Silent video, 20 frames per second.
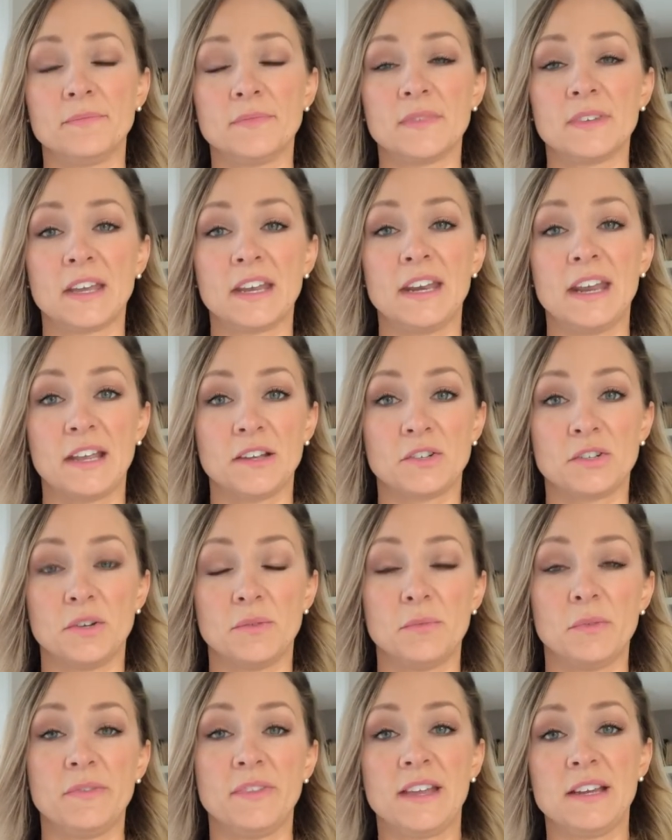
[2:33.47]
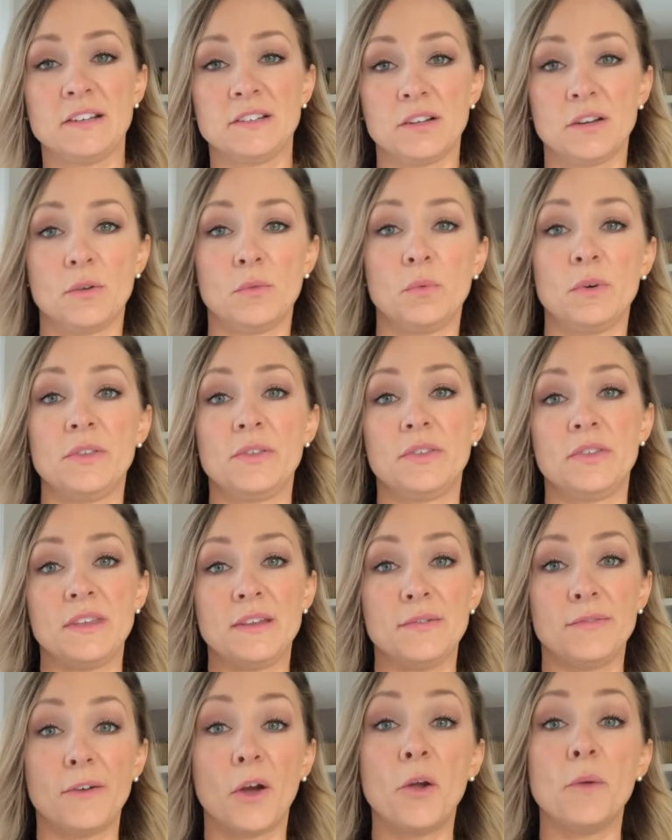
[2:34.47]
connection with nature with the
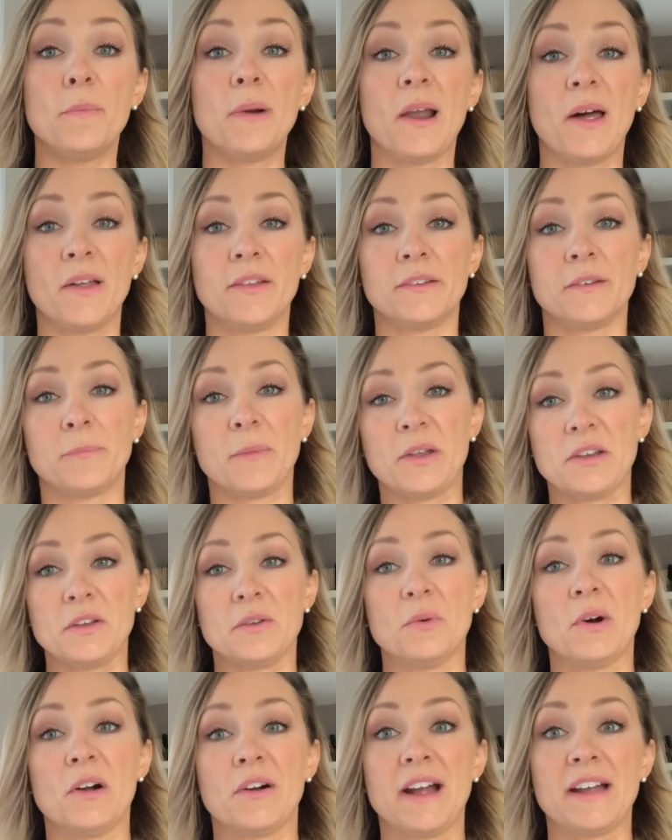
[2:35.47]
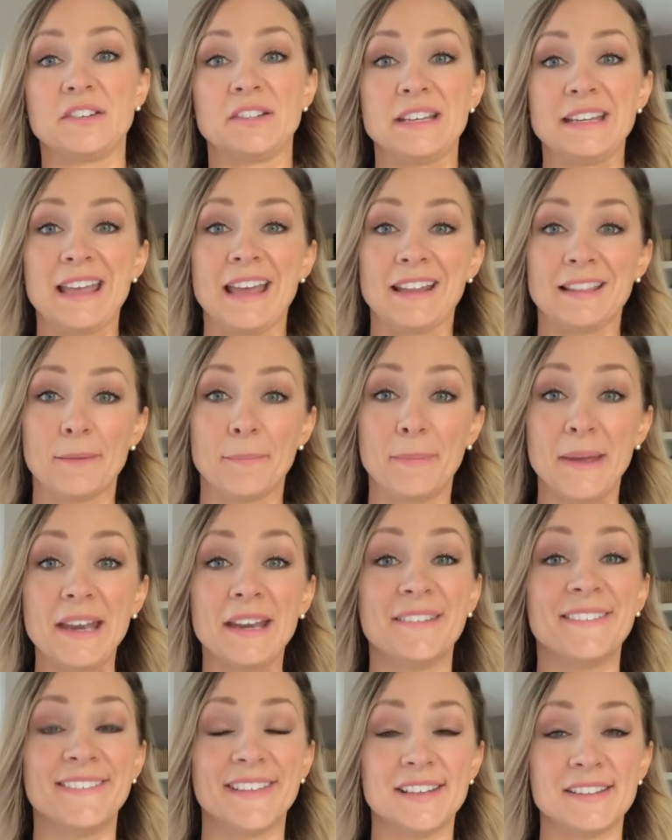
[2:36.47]
faux plants, but you are actually getting the
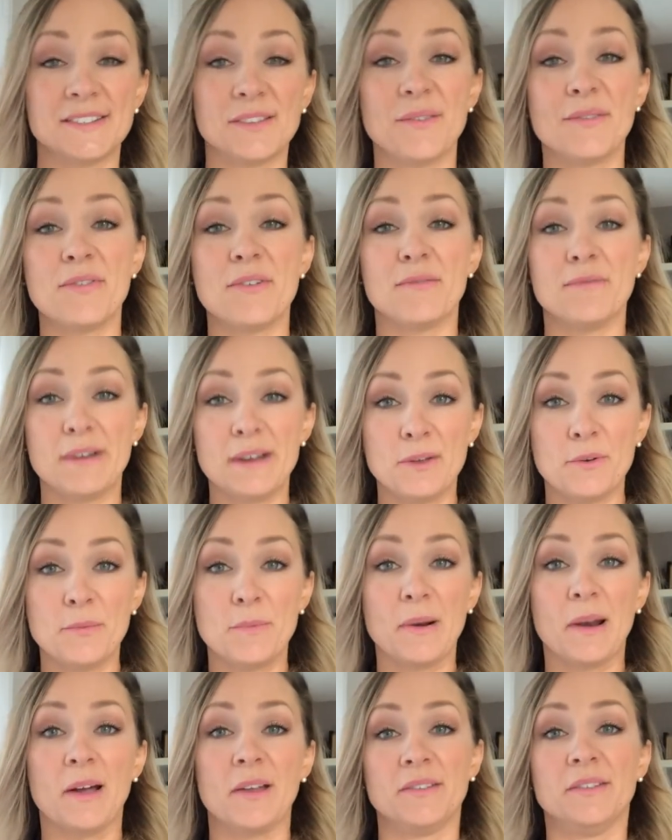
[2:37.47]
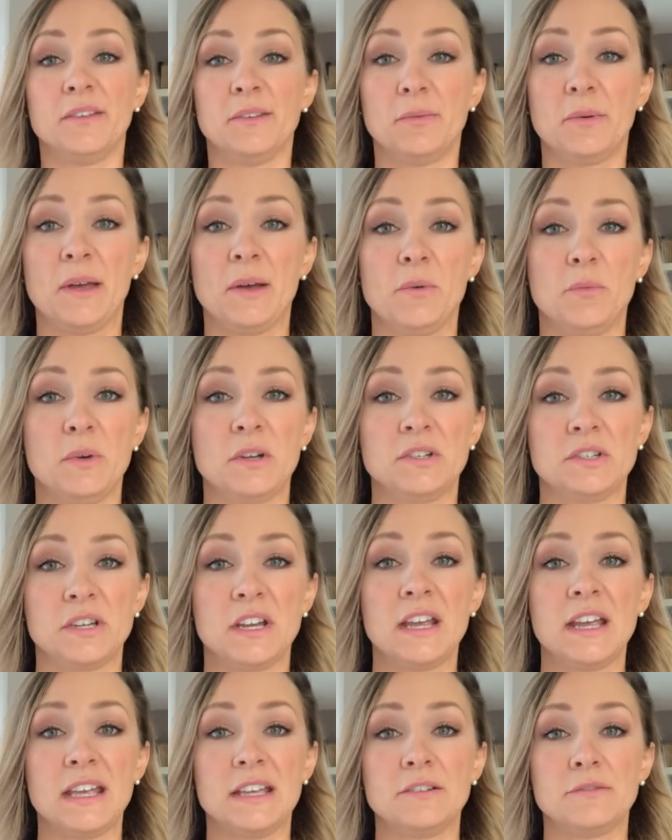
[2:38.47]
benefits of the real plants as well, which
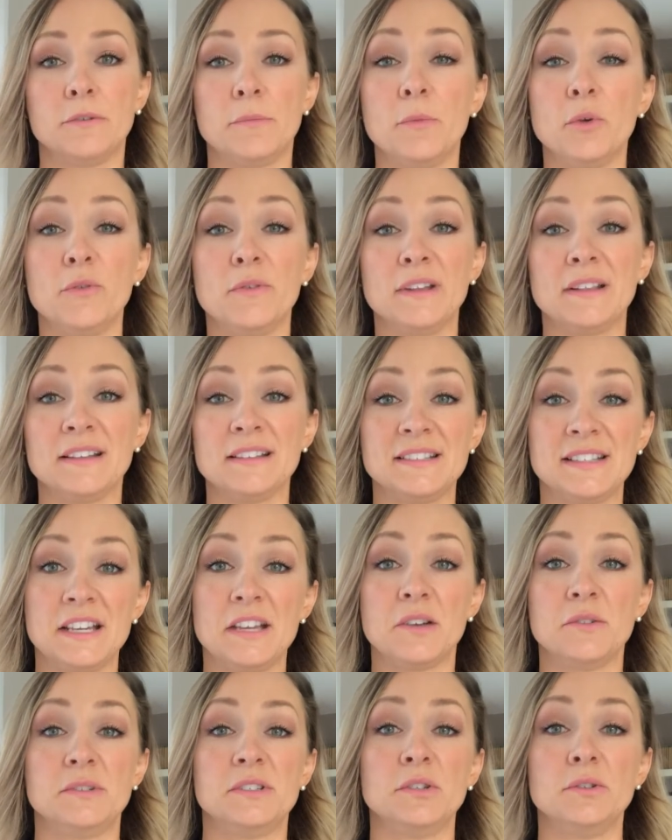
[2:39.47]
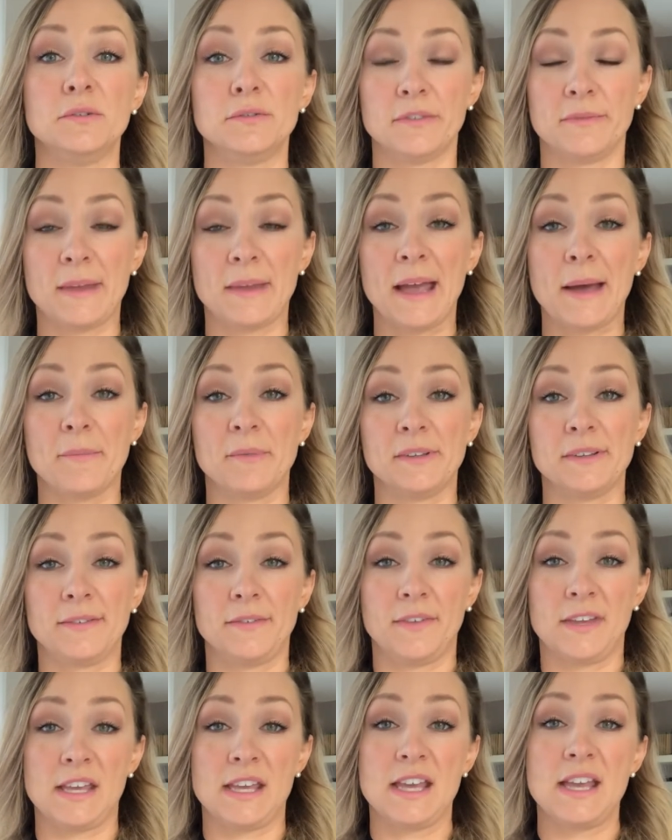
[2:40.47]
is removing the CO2 from the
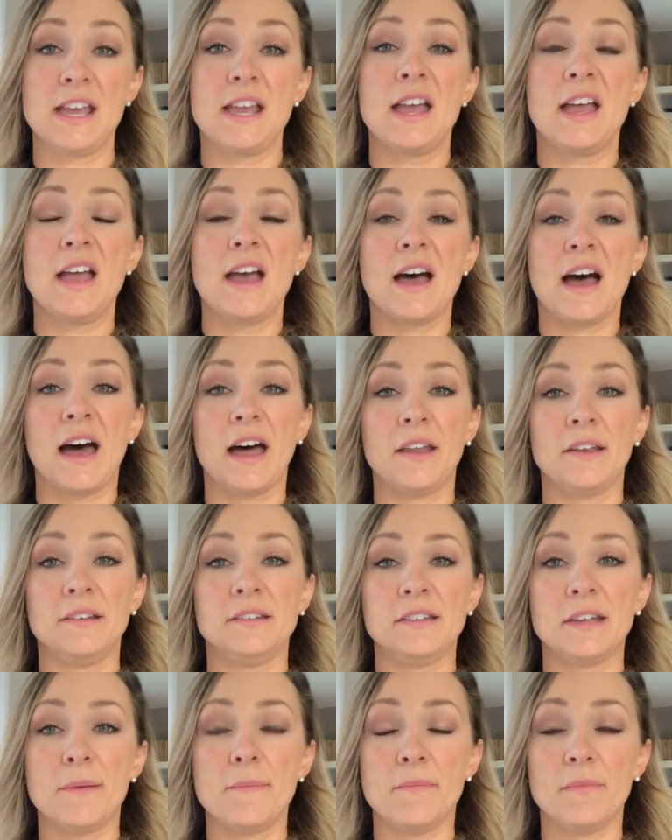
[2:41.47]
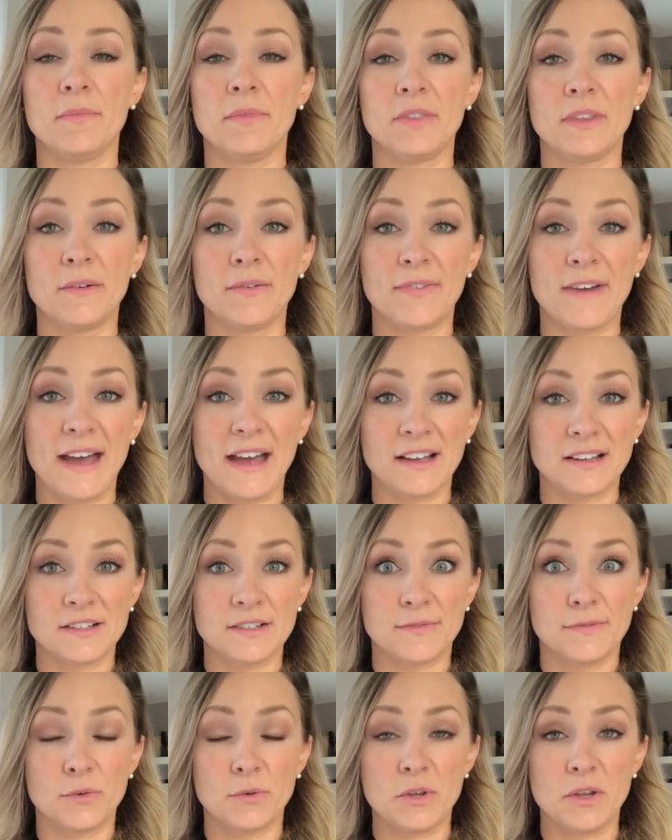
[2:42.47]
atmosphere. And the fact
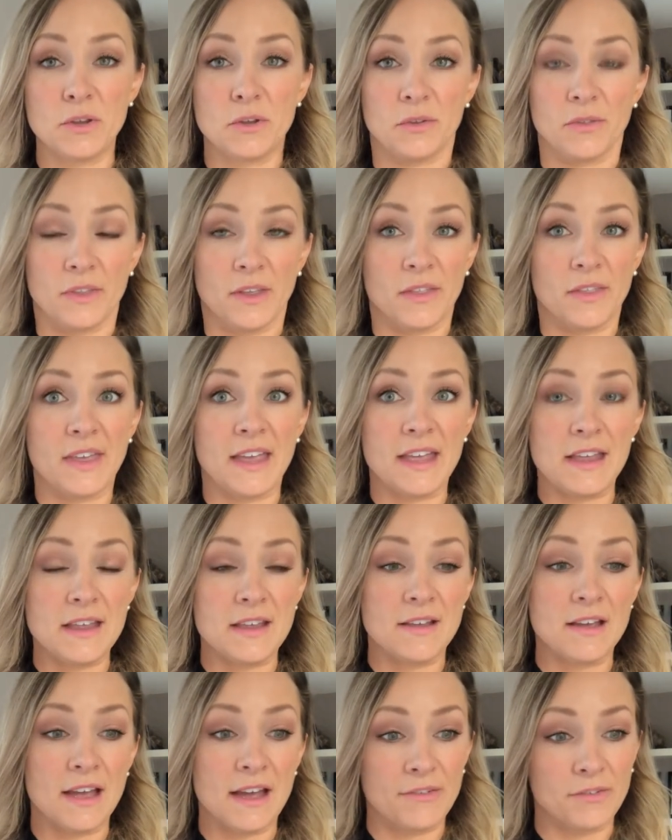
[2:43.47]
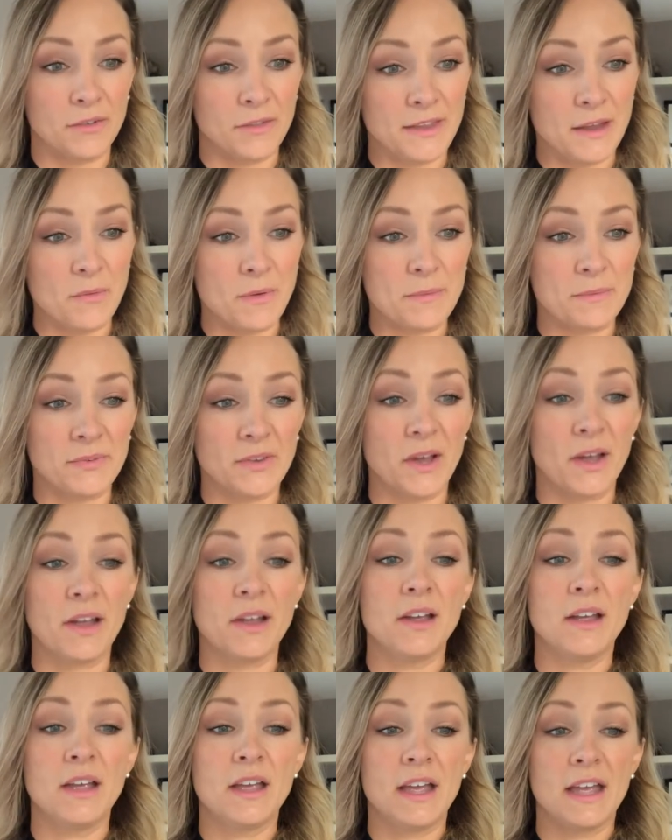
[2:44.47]
for you that they have on their website
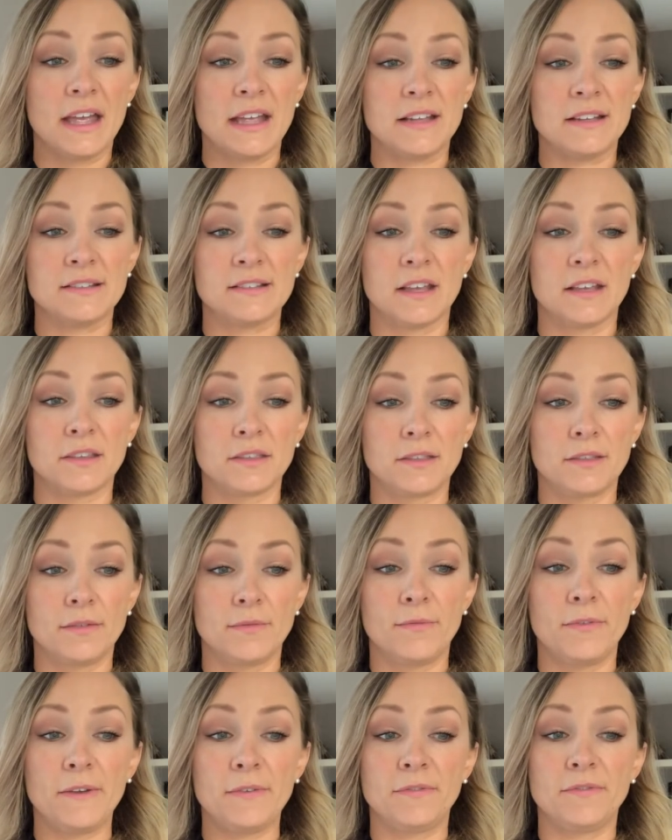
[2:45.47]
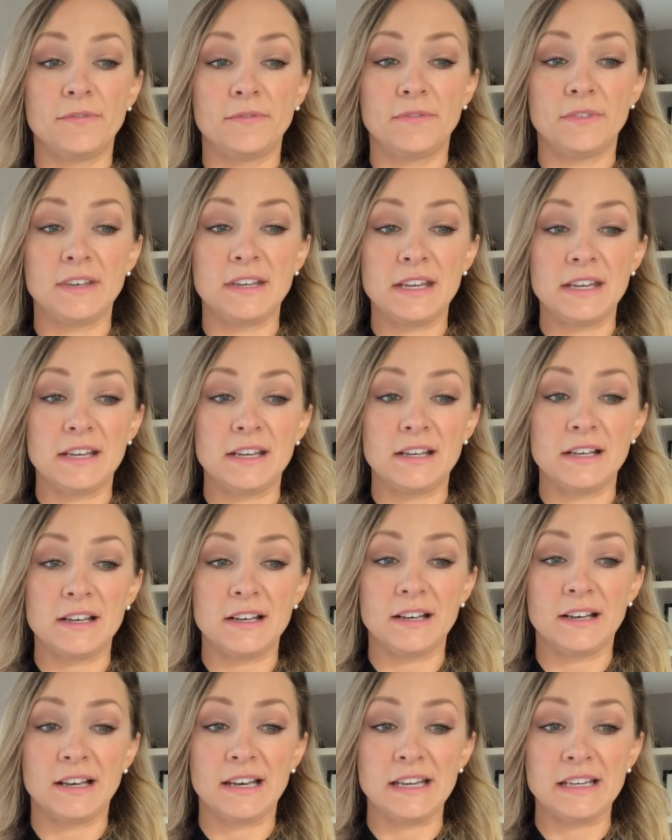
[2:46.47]
is a 15
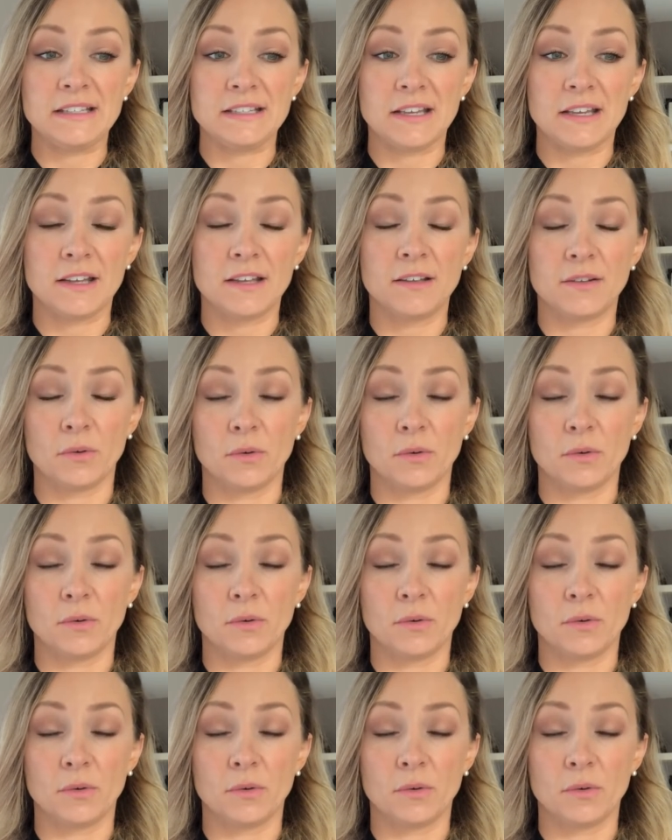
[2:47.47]
litre